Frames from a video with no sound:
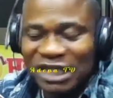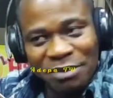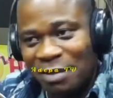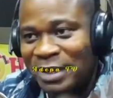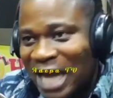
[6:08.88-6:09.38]

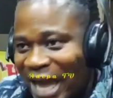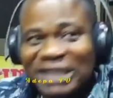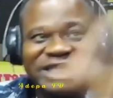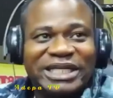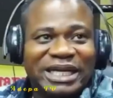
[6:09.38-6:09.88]
and you mean
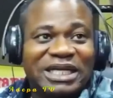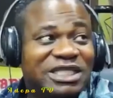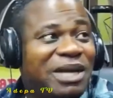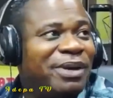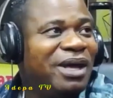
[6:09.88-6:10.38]
your hint in that,
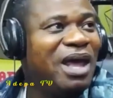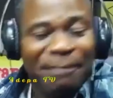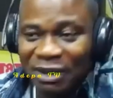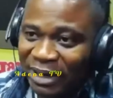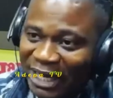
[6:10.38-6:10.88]
and you know me,
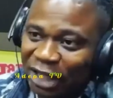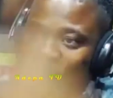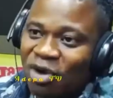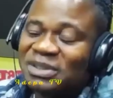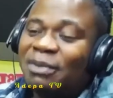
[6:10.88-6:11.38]
but many
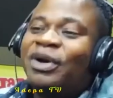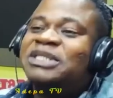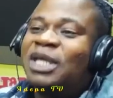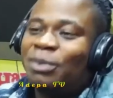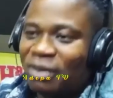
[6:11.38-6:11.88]
are to come
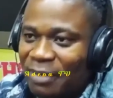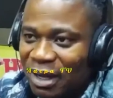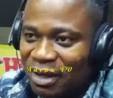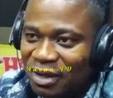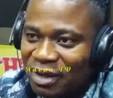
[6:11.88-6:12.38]
and say,
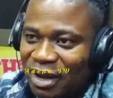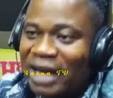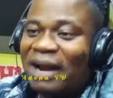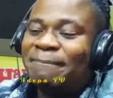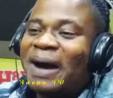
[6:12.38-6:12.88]
and
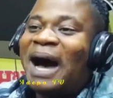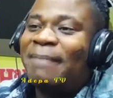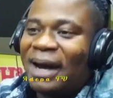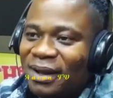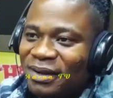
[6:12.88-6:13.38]
I'm pa
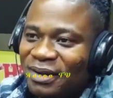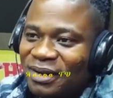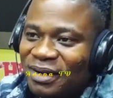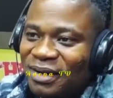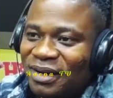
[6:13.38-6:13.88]
abba.
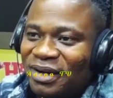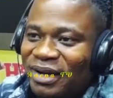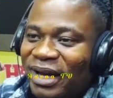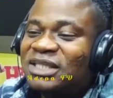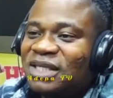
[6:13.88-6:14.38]

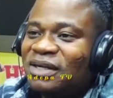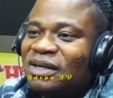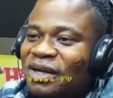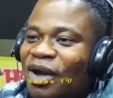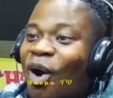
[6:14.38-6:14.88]
And
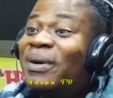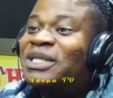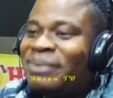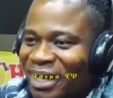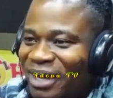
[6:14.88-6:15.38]
see,
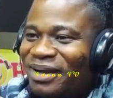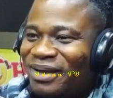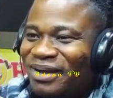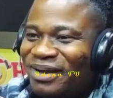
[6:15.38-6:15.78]
over to me, guy.